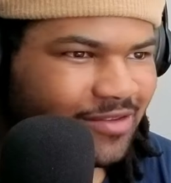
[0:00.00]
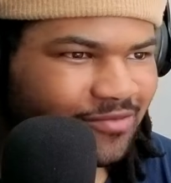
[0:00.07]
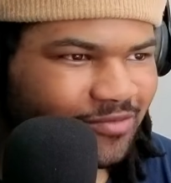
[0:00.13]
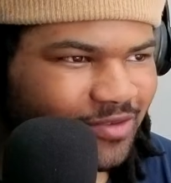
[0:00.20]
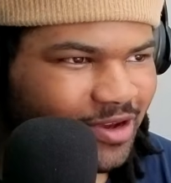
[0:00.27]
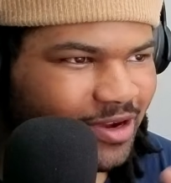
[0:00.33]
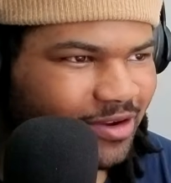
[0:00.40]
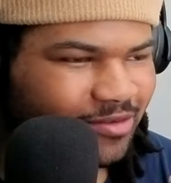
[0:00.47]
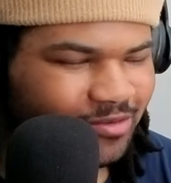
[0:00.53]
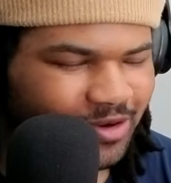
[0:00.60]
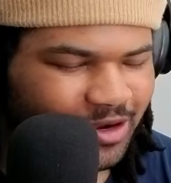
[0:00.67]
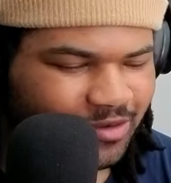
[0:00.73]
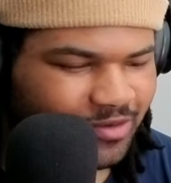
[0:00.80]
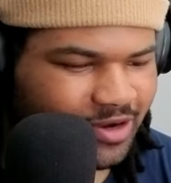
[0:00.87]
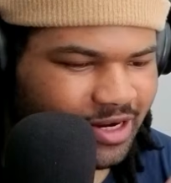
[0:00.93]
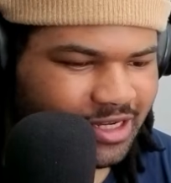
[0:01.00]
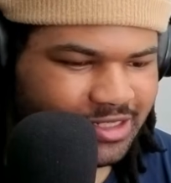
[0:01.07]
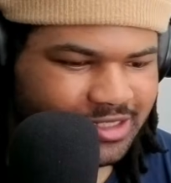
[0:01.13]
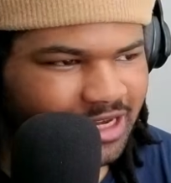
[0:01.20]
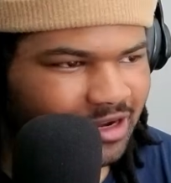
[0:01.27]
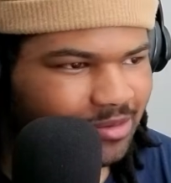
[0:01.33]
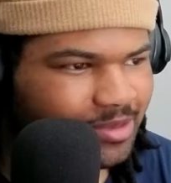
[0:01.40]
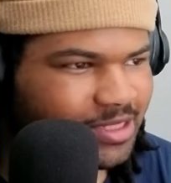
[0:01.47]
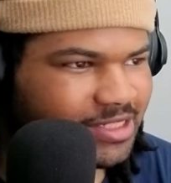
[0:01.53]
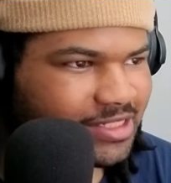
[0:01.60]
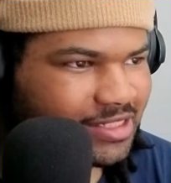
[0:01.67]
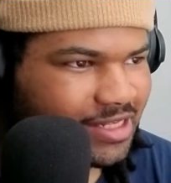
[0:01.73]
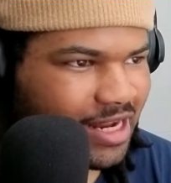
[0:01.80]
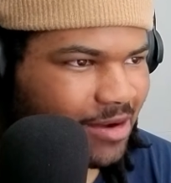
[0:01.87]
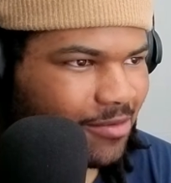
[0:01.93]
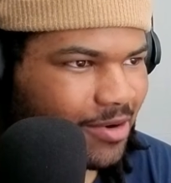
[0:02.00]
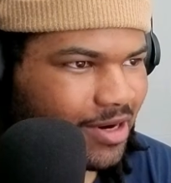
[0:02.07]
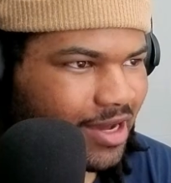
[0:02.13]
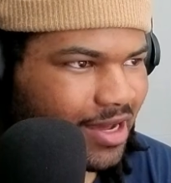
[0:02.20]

Very, very, very nice. Gonna be listening to that one a